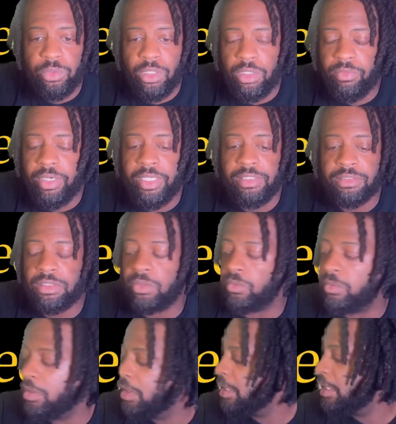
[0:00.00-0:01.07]
All right.
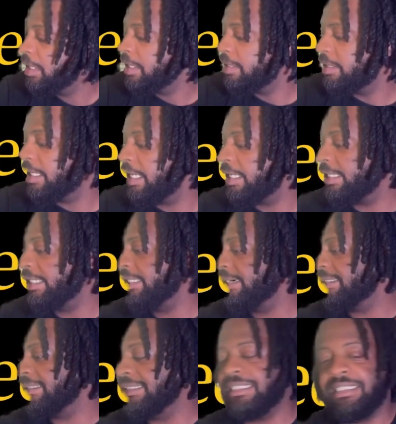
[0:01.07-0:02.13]
So that
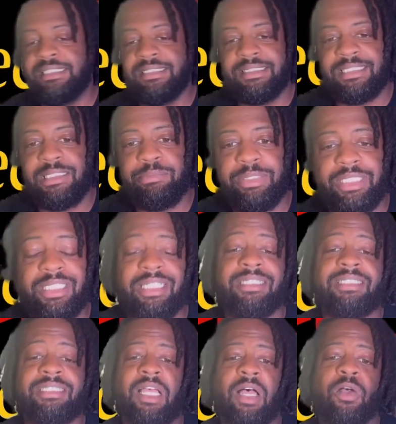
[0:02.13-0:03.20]
is the CPN
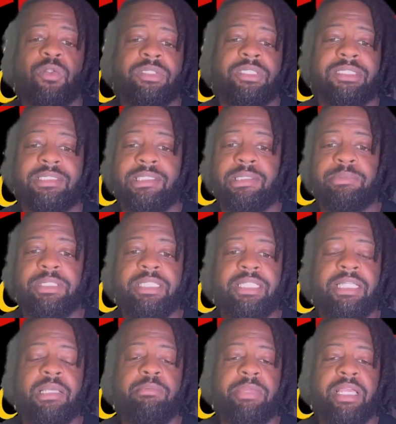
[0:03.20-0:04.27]
sauce, the
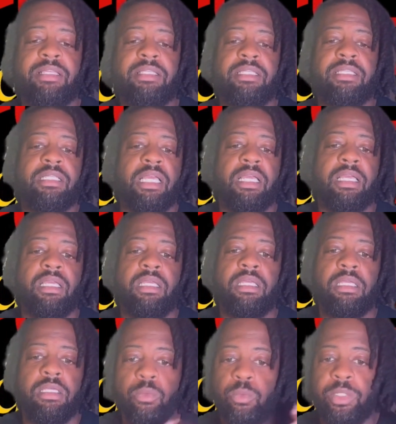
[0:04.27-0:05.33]
CPN method,
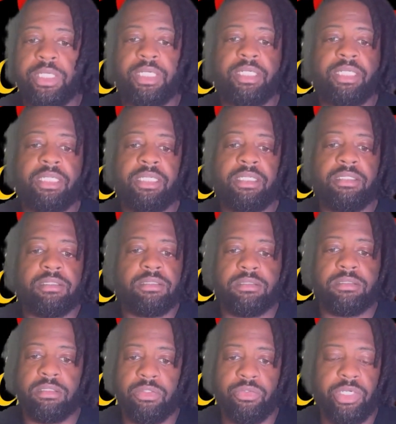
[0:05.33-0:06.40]
what it is,
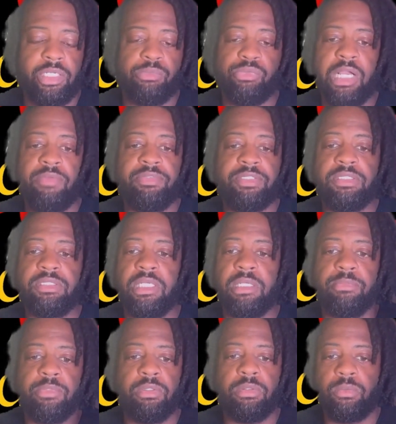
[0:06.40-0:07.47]
credit privacy
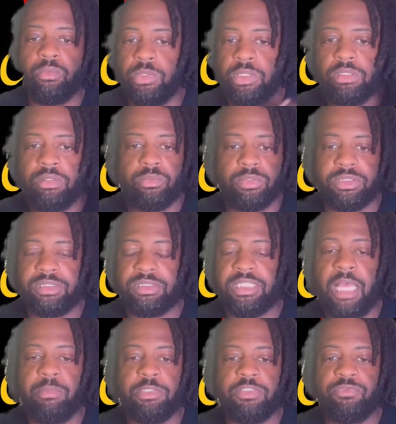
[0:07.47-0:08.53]
number, what it was
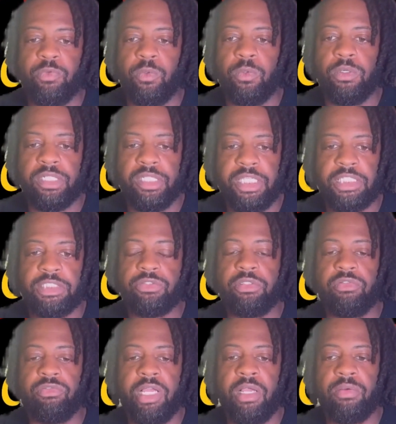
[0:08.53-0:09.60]
established for, the history
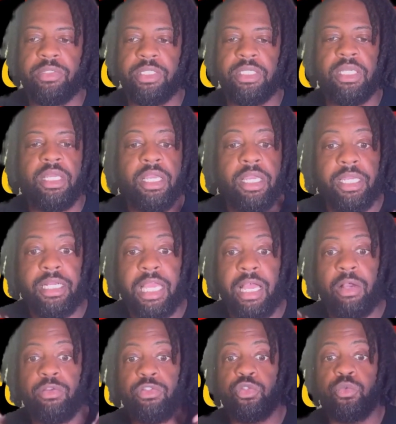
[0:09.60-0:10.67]
around it, and
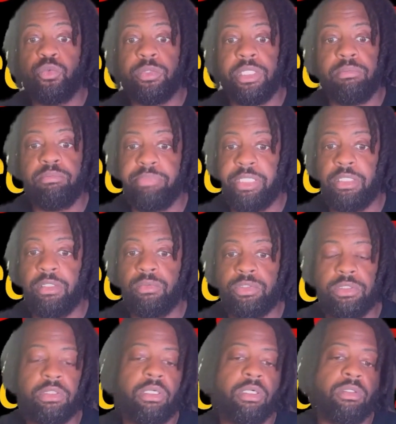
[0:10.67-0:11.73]
how you can build
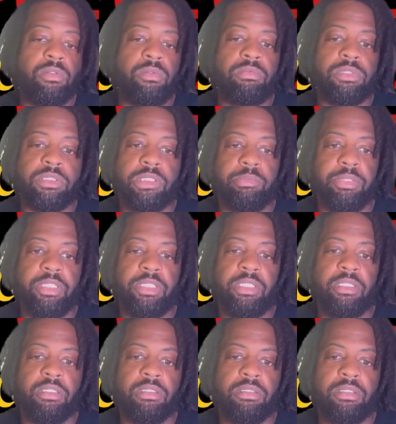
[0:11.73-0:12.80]
your own
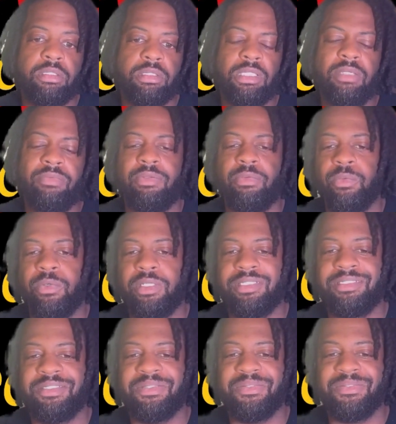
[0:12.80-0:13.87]
CPN if you wanted
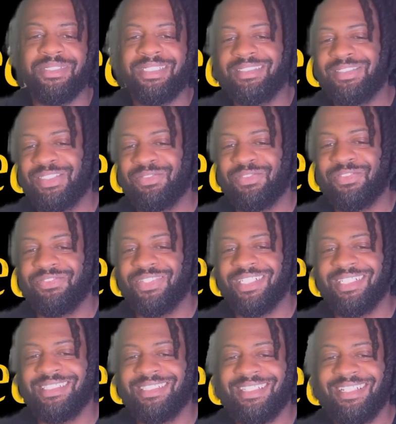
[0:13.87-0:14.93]
to, just for
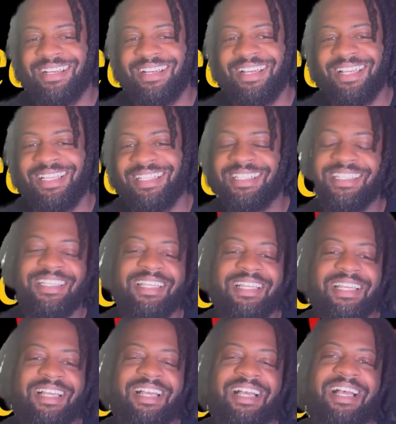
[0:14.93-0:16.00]
fun. All right.
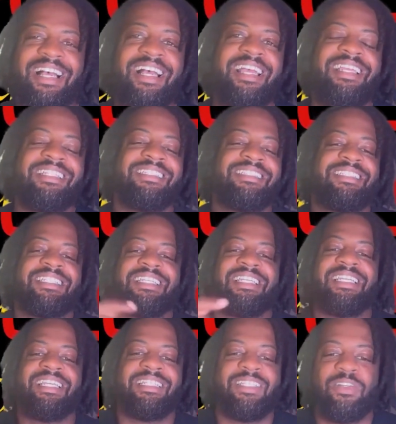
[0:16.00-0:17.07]
All right.
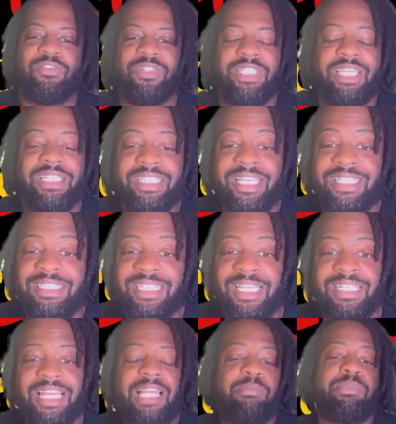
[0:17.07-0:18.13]
Don't forget to hit that
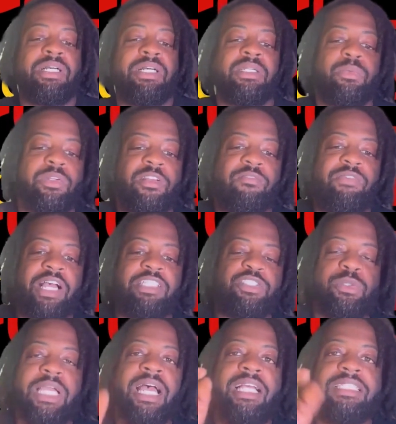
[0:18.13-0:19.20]
like button. I want to invite
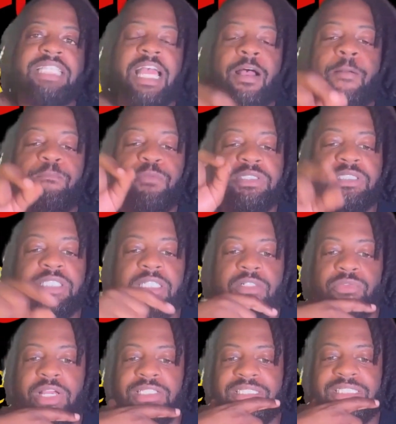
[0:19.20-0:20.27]
you guys out for sticking
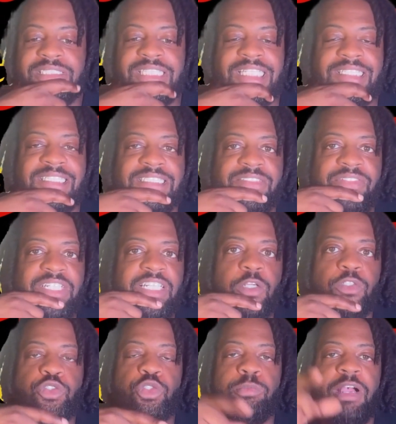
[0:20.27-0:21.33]
around to this end of this video
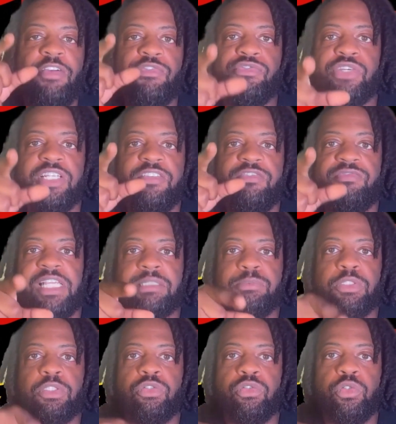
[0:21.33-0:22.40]
to my free
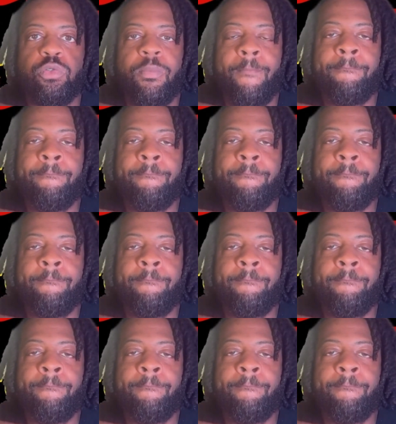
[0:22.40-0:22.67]
Facebook group.